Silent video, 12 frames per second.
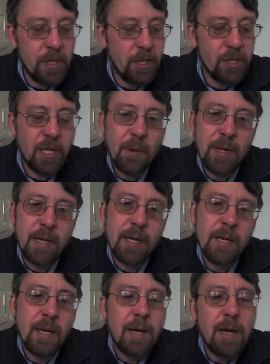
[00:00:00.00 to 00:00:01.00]
And so
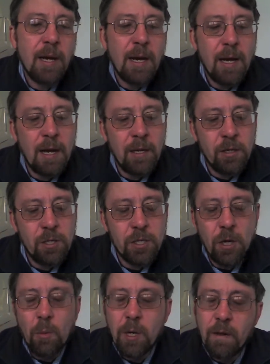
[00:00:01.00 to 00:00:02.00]
one of the
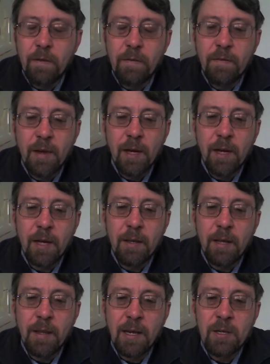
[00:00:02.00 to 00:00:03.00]
things we are doing
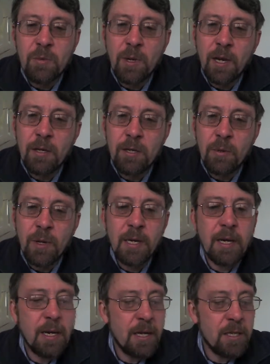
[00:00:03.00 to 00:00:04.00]
is
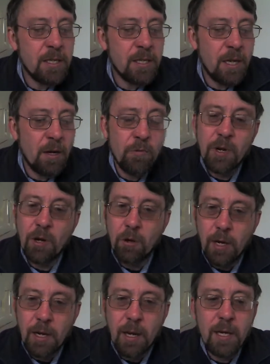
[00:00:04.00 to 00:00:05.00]
reorganising,
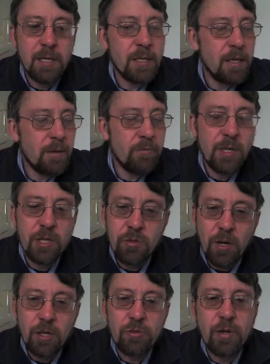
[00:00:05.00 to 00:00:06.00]
restructuring,
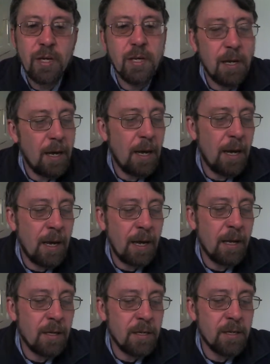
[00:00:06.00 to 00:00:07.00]
and we
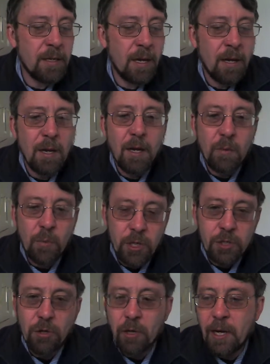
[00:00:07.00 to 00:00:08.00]
shortly have a
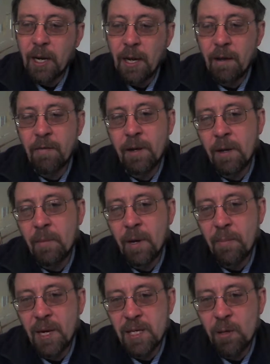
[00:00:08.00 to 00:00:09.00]
meeting where we're going to
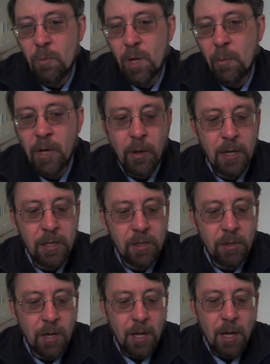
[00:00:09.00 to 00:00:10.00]
look at the
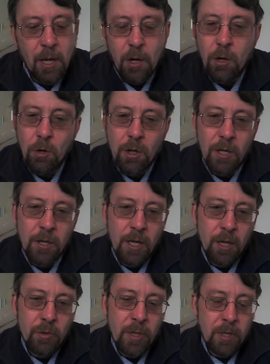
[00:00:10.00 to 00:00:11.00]
Ultranet and work out what
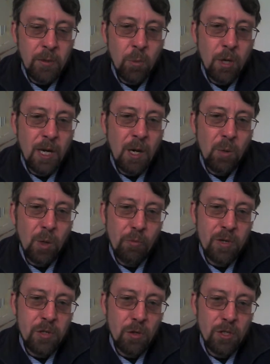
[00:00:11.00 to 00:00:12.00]
resources we need
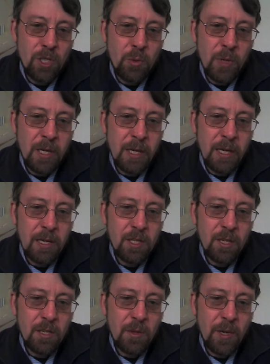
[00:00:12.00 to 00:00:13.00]
to be on there,
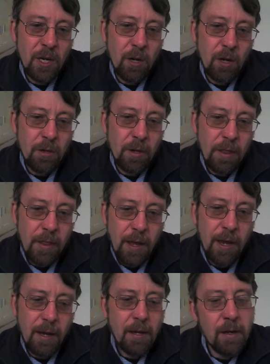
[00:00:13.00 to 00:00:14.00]

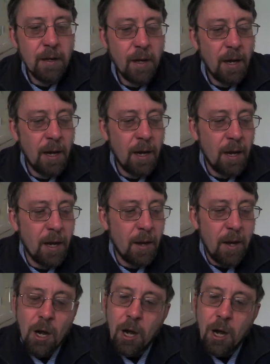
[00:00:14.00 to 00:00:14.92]
on the server,